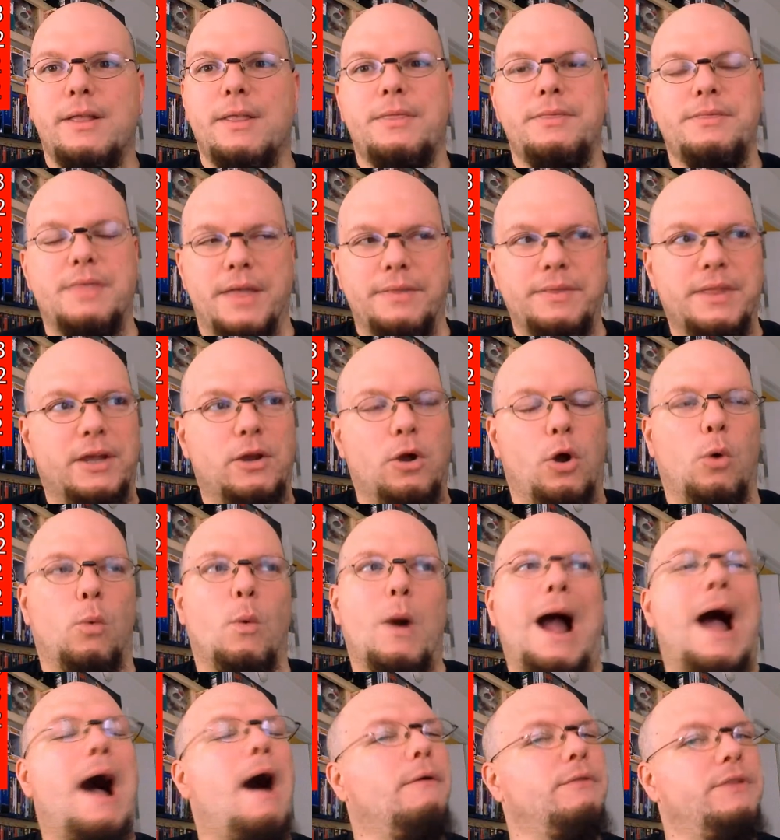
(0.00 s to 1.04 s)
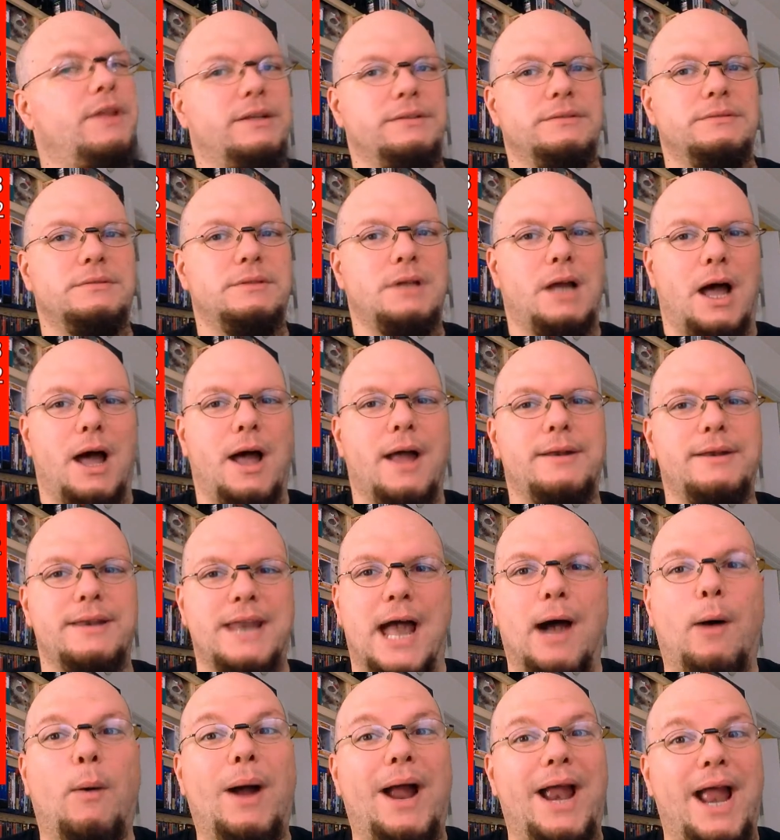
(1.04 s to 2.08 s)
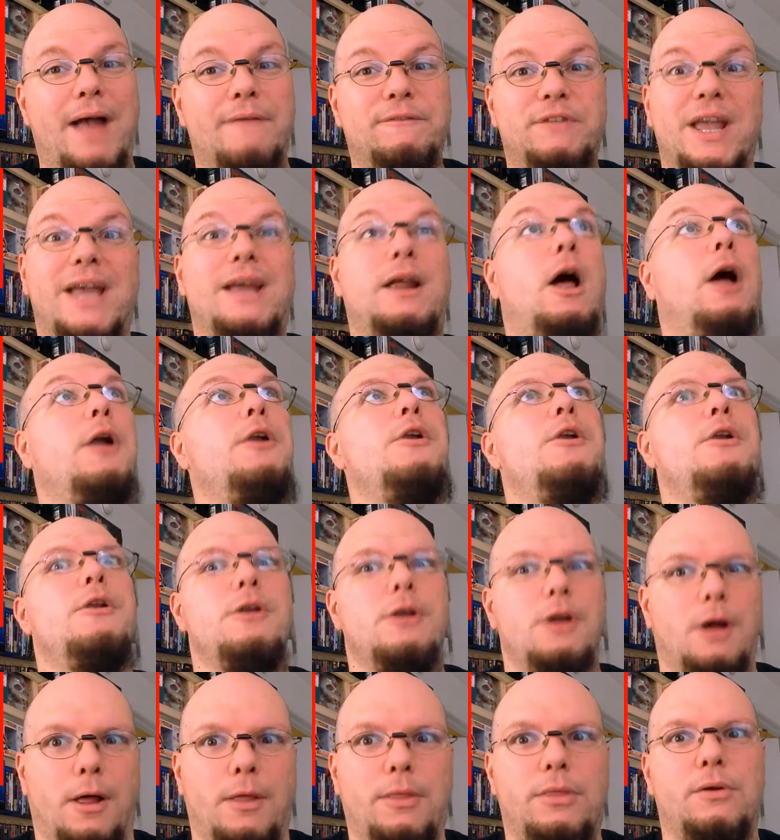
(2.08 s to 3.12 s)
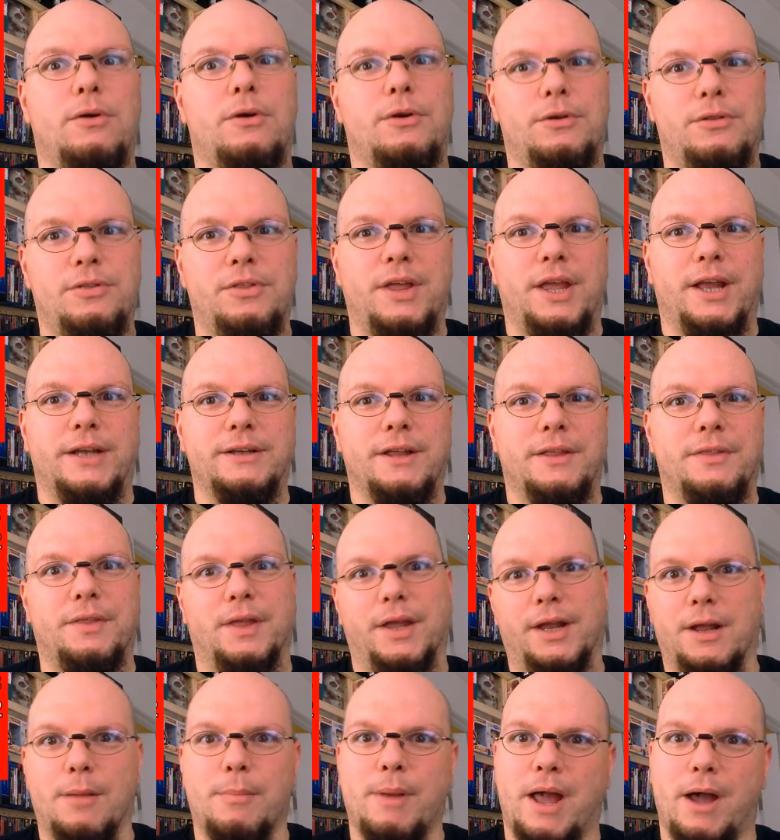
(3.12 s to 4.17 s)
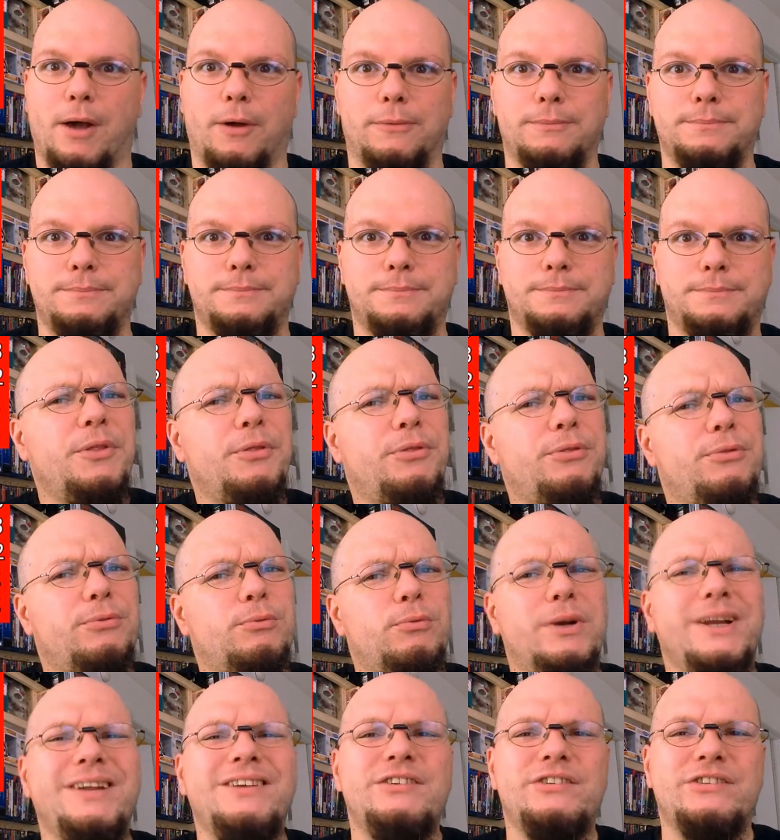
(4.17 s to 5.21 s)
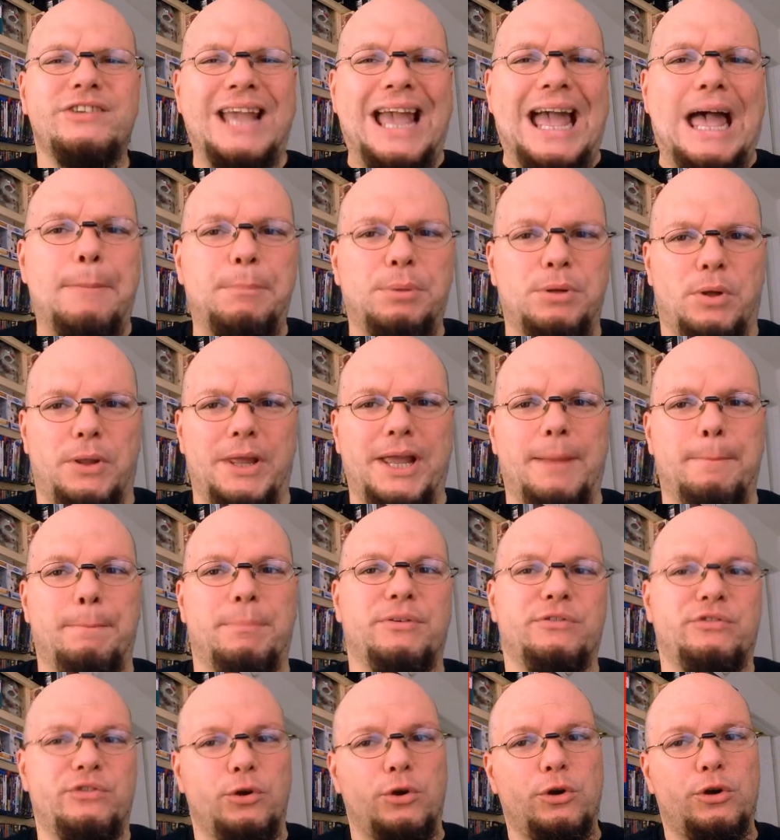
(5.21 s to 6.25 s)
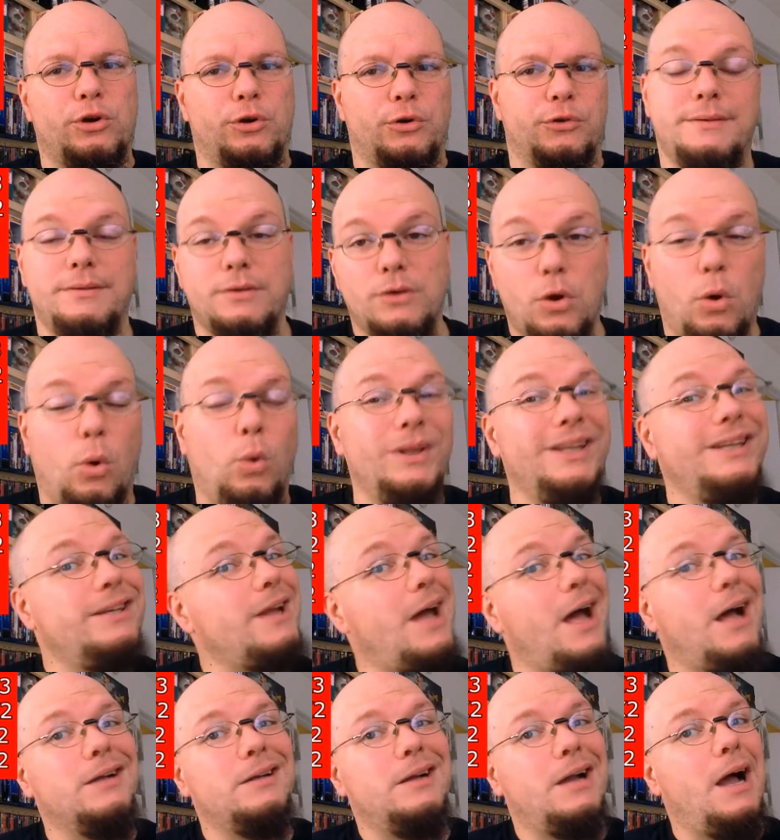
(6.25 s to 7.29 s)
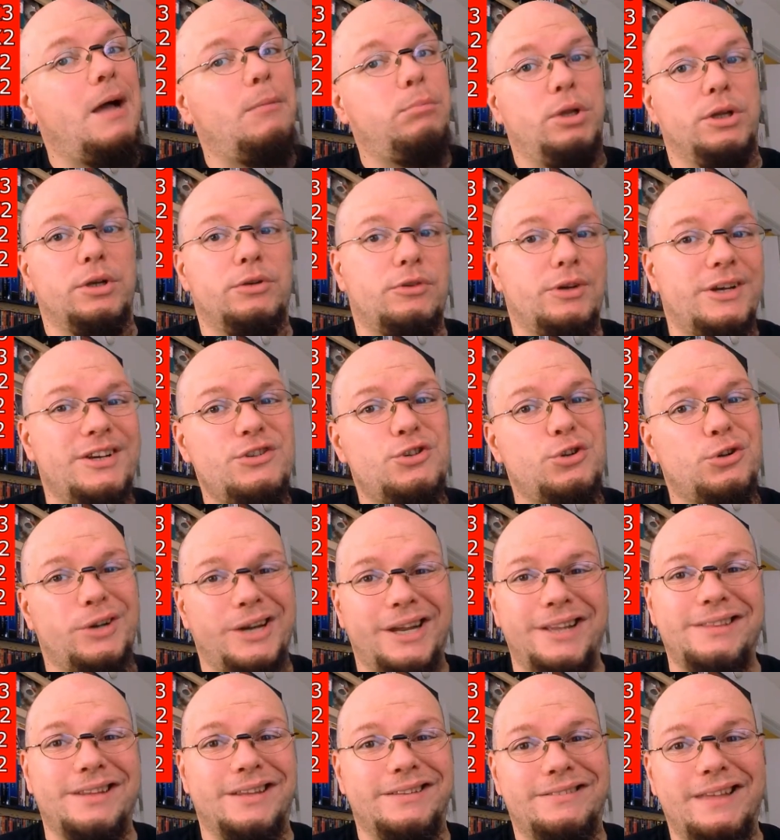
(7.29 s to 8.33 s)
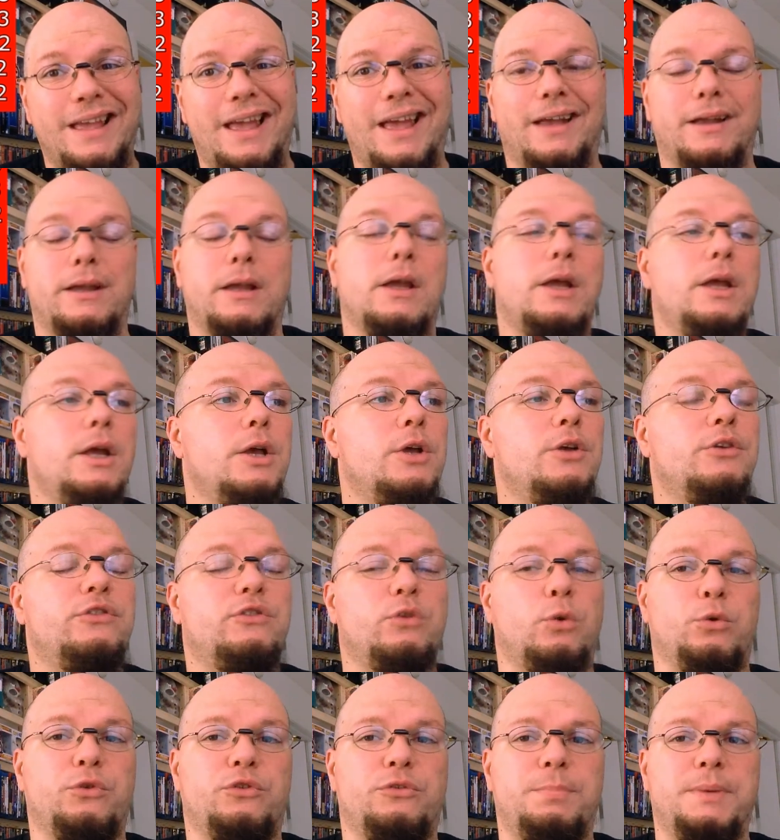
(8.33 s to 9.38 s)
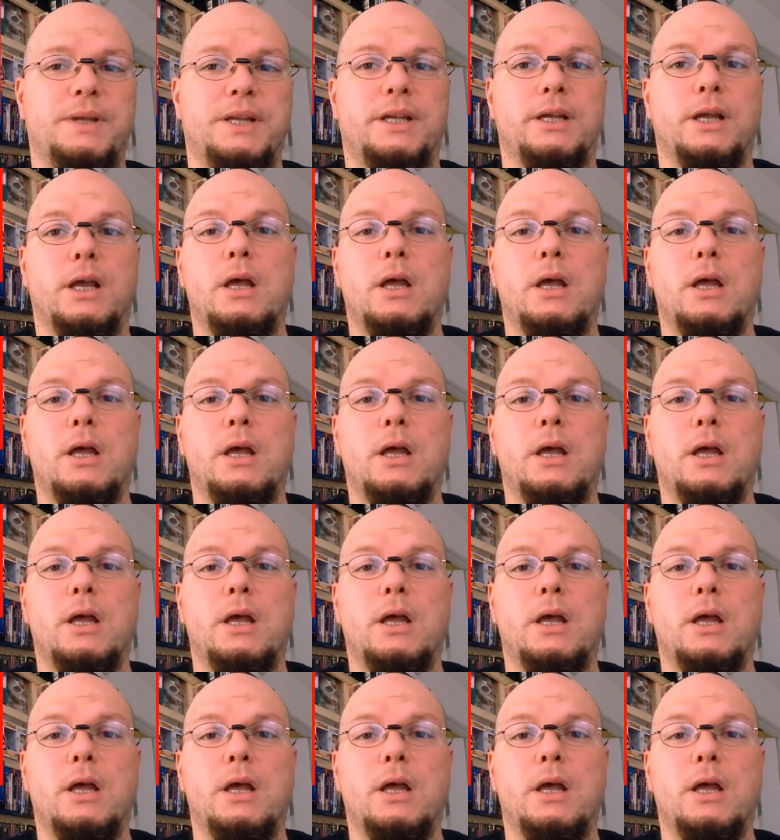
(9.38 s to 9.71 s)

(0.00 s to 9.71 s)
then they go, wow, that now I have yet another thing to think about. 3 Scab-Clan Bezerkers, the only non-goblin creature in the deck, so to speak.